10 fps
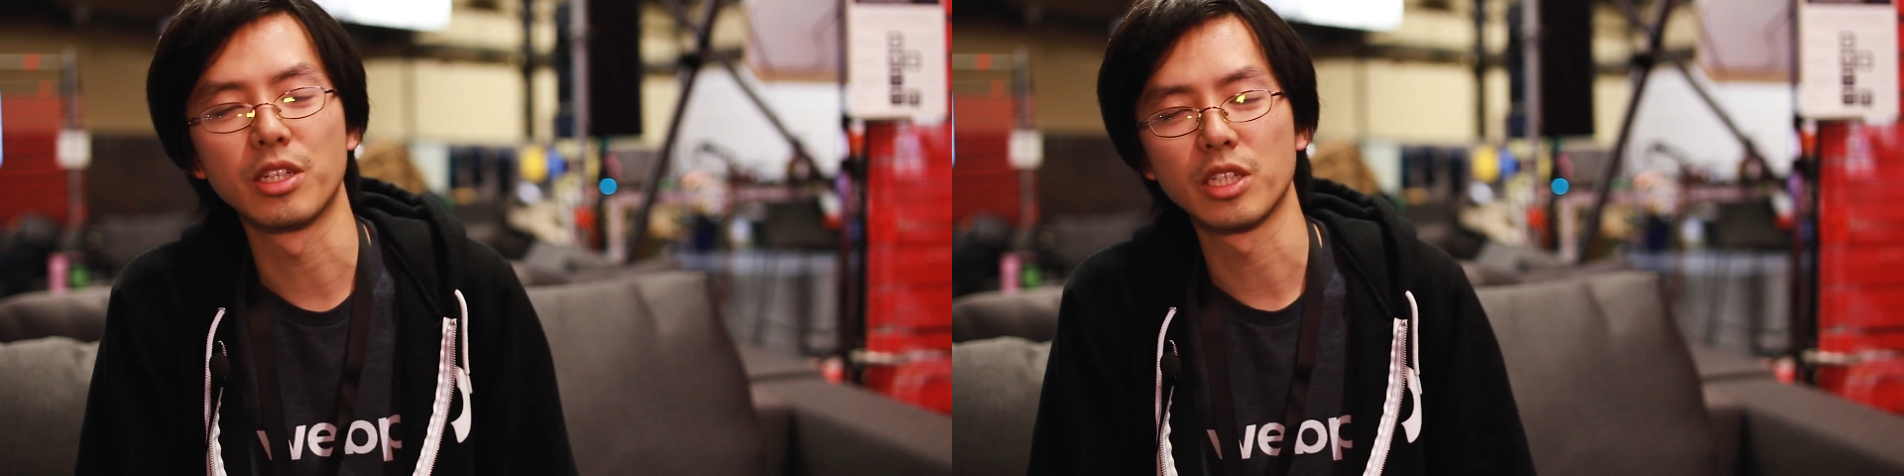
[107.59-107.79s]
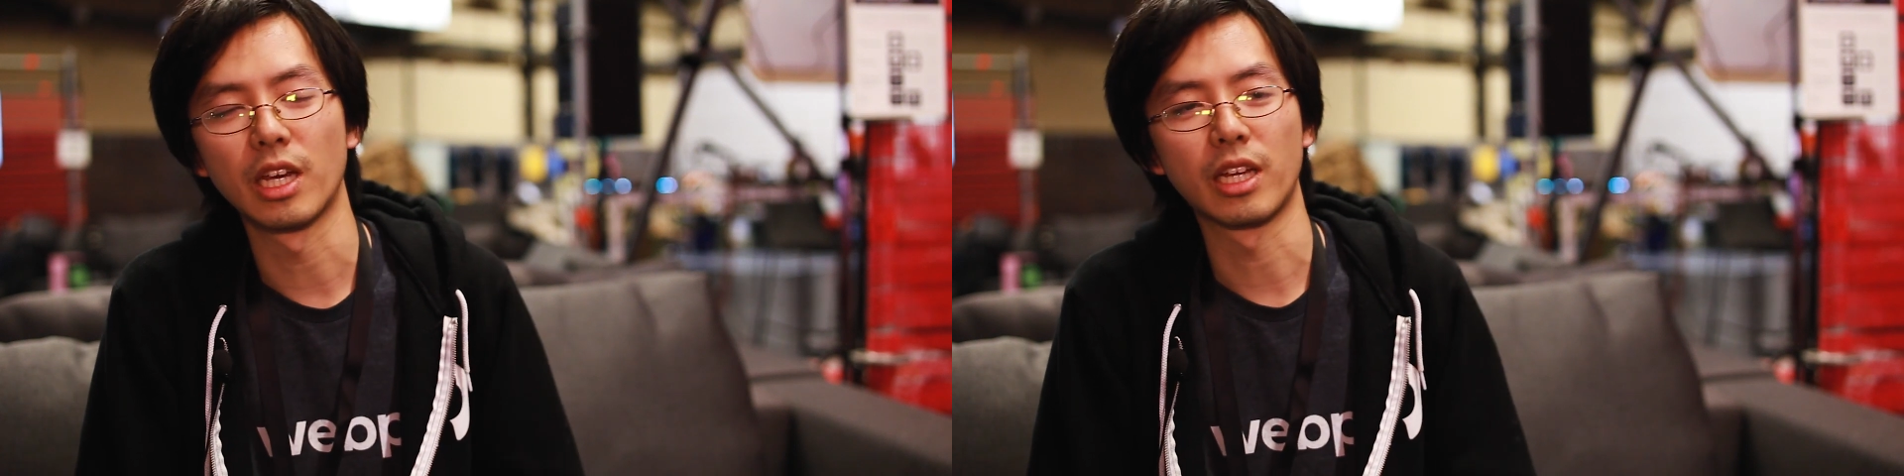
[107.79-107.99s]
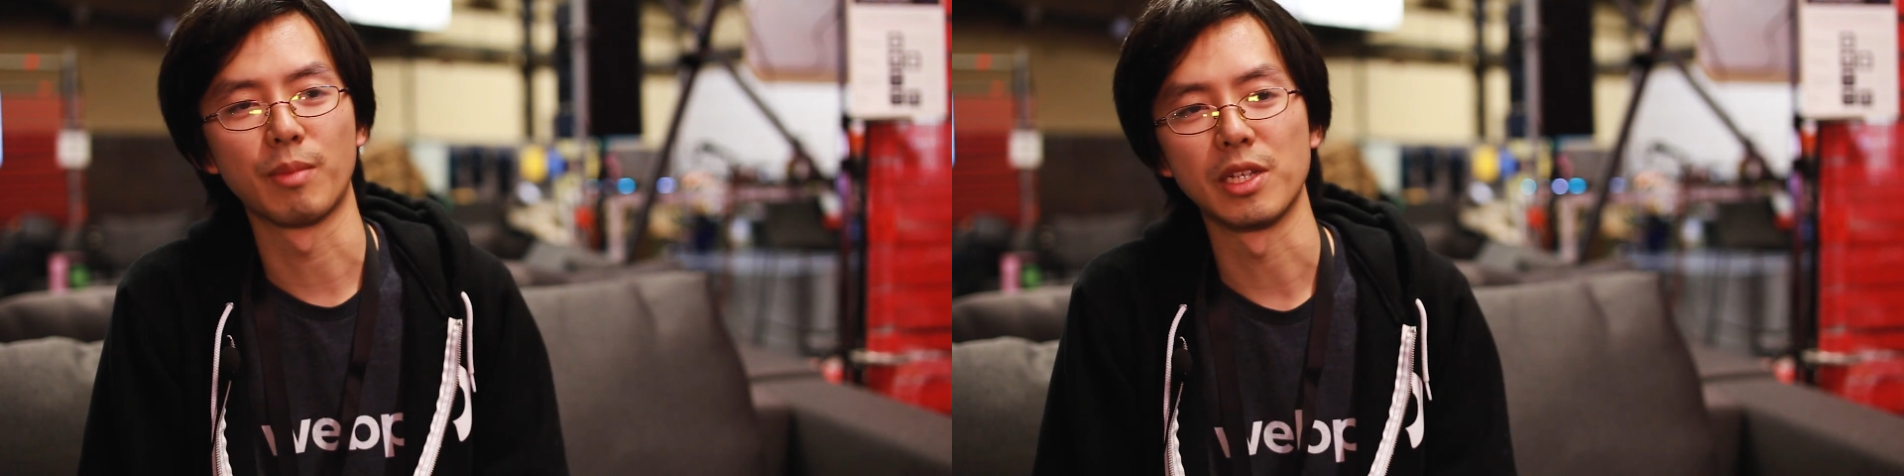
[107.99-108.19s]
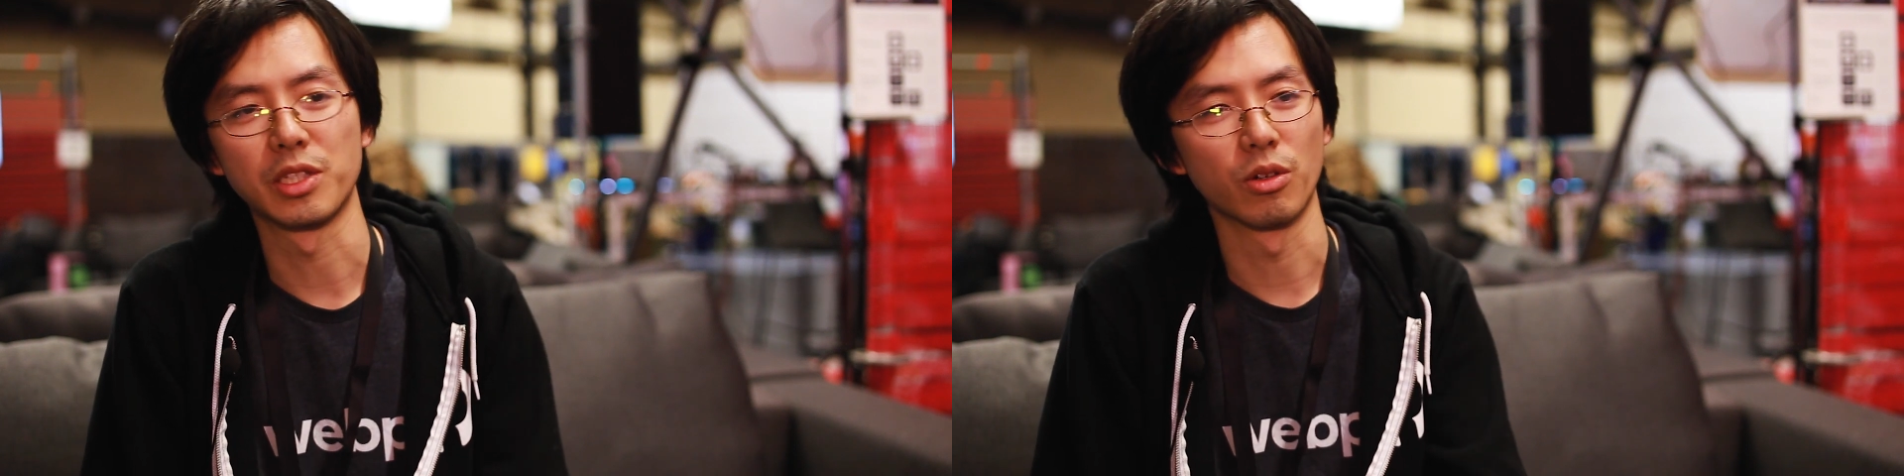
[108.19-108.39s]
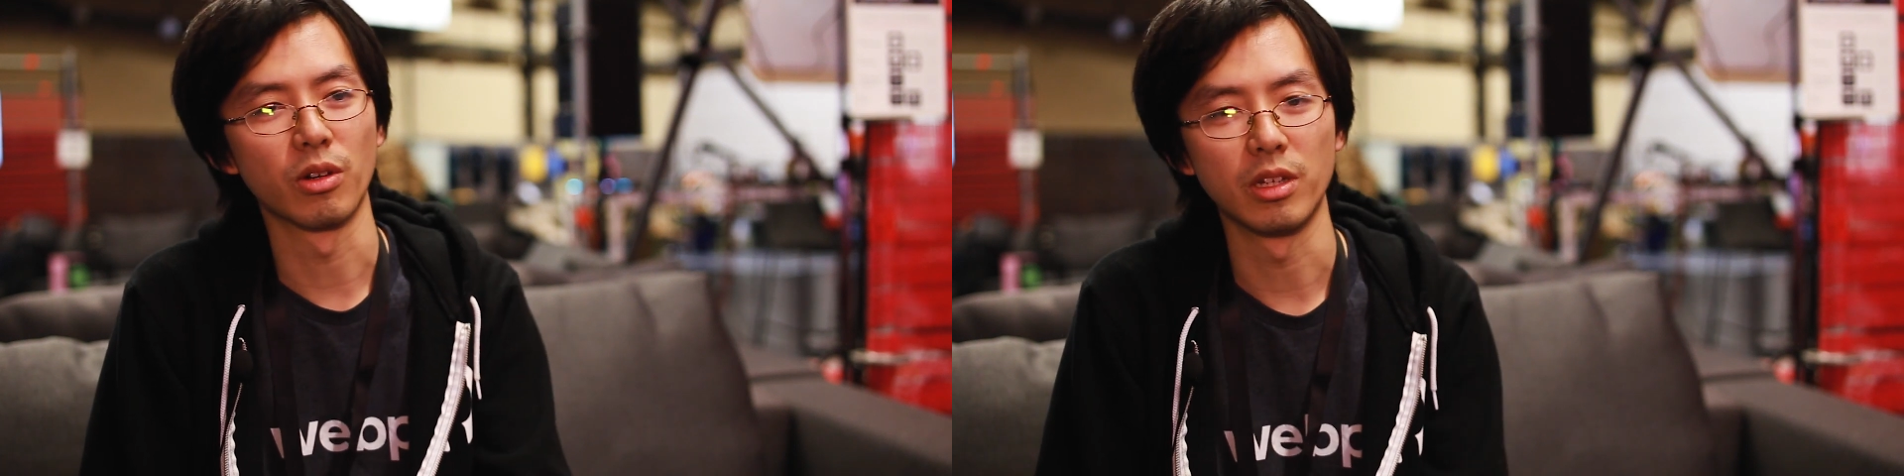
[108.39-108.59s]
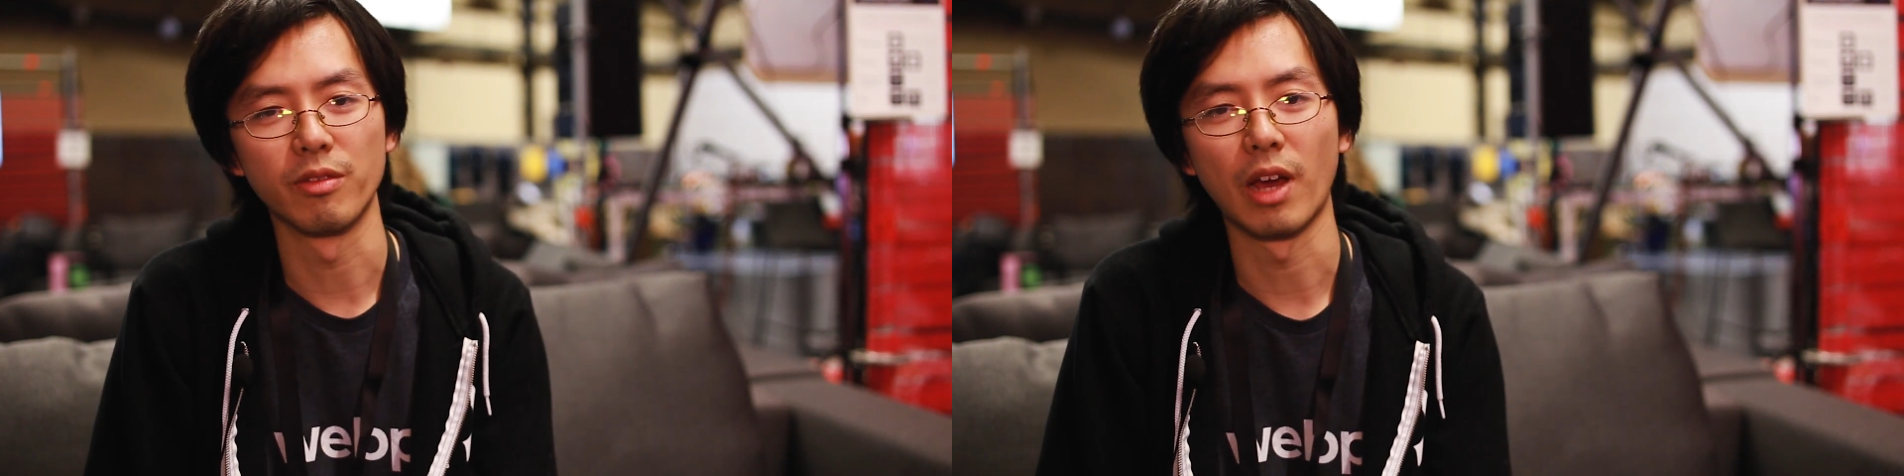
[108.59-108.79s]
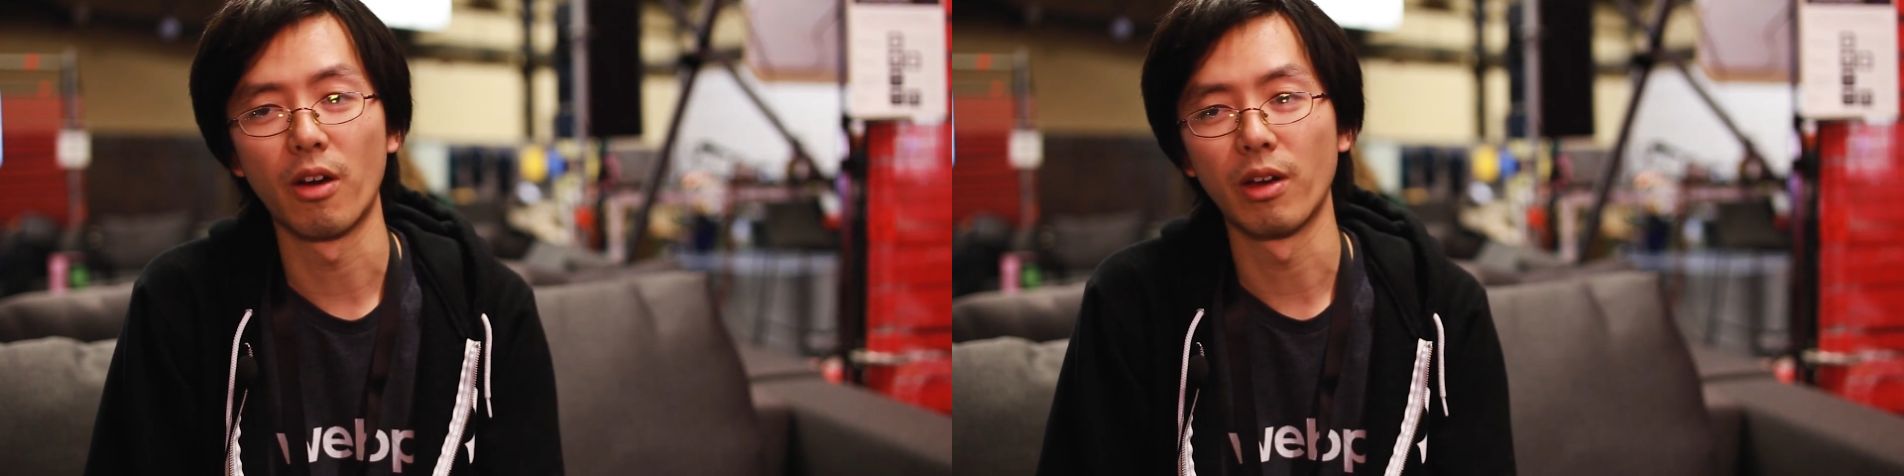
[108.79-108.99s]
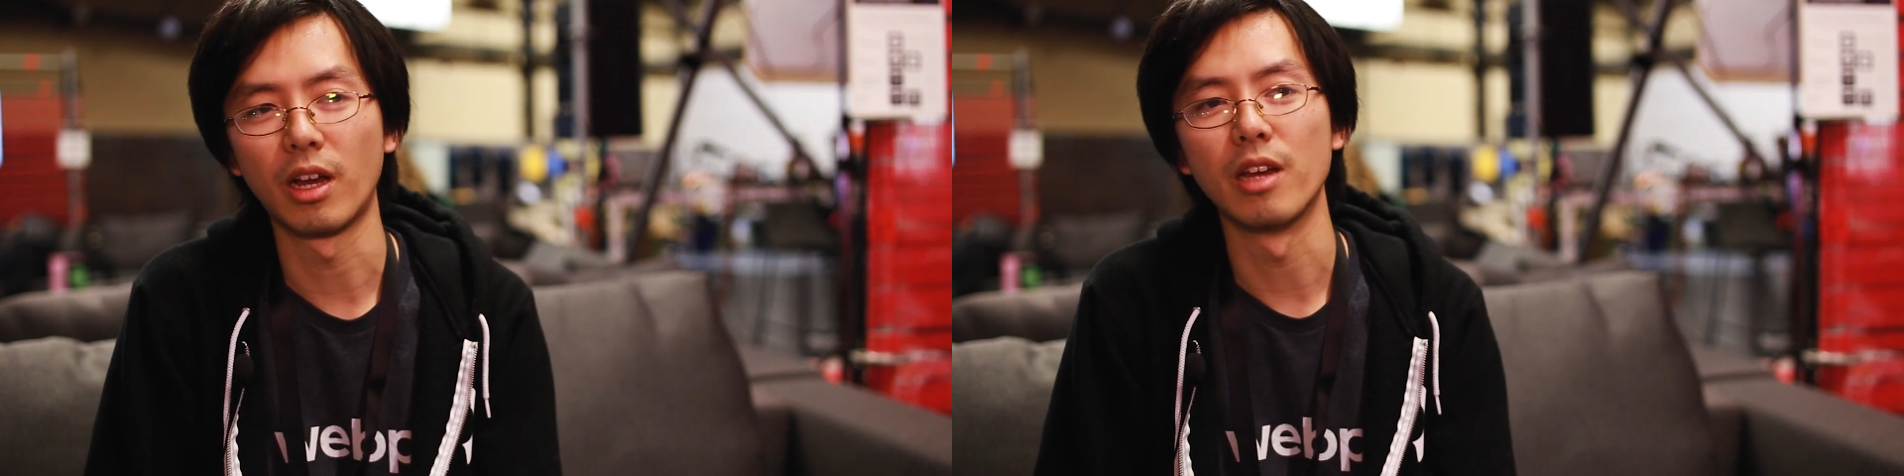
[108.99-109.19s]
just like my story of
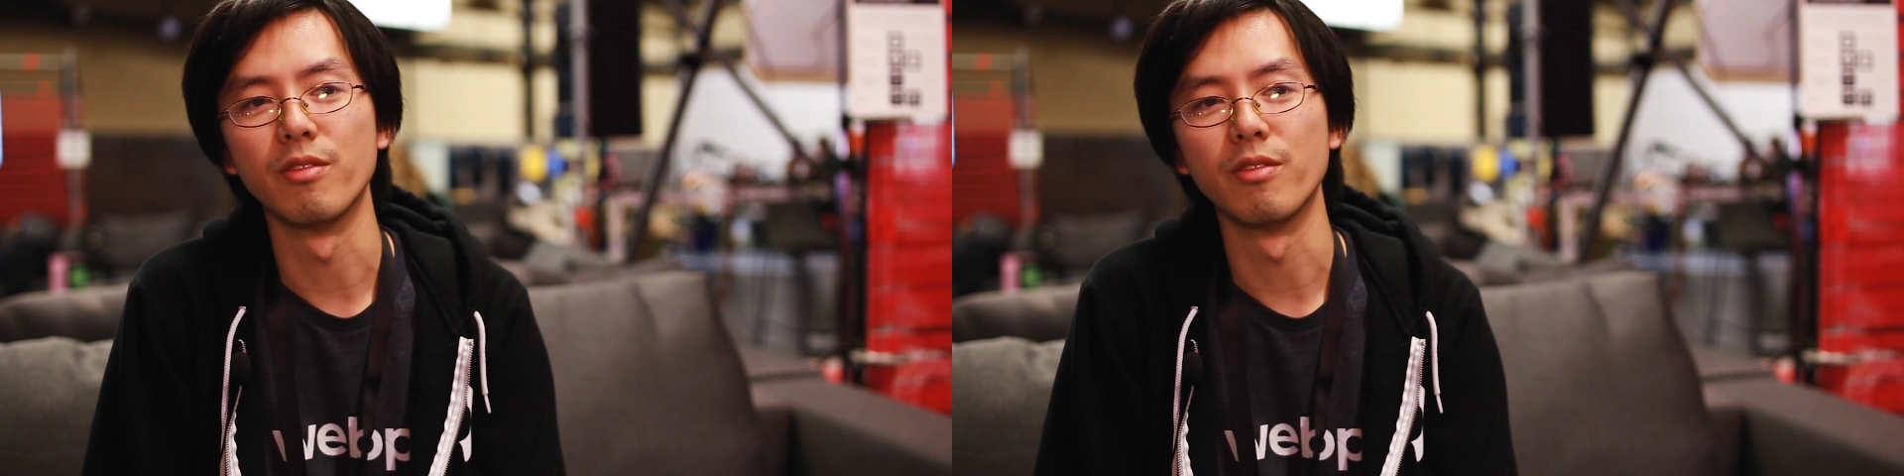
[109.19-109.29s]
how I got